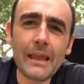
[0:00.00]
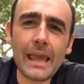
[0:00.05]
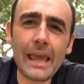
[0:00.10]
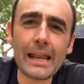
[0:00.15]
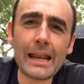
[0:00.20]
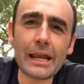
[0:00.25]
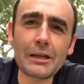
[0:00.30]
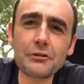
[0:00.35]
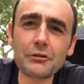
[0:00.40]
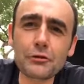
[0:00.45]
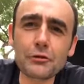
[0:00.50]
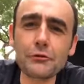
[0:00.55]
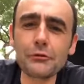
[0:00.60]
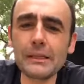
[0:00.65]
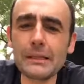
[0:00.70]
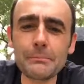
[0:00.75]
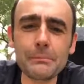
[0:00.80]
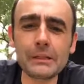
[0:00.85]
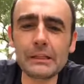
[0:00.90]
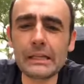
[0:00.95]
and I
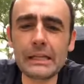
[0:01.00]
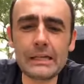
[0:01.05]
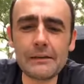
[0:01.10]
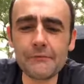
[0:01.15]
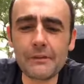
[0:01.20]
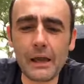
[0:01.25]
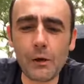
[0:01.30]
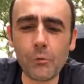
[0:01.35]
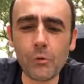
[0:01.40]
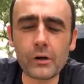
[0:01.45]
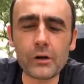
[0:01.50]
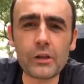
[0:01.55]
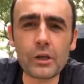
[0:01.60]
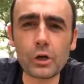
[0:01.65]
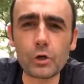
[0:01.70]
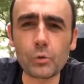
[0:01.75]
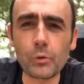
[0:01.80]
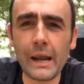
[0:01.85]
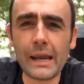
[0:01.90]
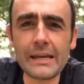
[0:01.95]
truly believe that one of
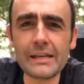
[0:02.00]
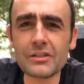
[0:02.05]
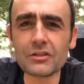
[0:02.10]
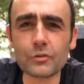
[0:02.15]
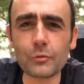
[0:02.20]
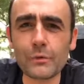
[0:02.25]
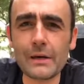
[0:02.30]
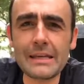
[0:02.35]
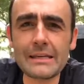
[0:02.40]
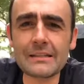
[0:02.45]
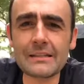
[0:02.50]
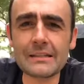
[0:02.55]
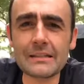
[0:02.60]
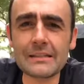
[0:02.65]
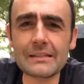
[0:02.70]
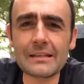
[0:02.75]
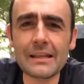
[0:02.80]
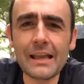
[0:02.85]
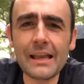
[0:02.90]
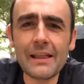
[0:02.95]
the greatest
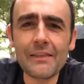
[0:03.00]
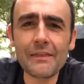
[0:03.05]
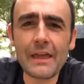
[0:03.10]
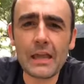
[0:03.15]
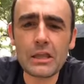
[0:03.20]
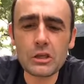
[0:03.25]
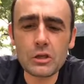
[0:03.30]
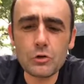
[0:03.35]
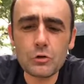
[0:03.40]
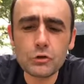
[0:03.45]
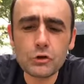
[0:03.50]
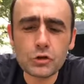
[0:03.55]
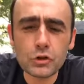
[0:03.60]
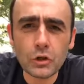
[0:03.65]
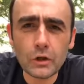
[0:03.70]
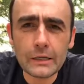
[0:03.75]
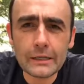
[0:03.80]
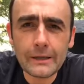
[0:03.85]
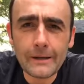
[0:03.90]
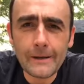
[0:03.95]
reasons that you
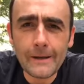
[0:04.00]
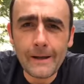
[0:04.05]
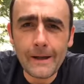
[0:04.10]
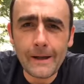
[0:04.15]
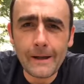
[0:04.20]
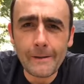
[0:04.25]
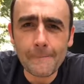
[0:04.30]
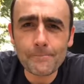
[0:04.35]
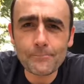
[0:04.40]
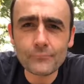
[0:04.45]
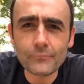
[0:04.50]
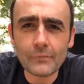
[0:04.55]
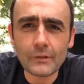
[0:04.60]
should uh,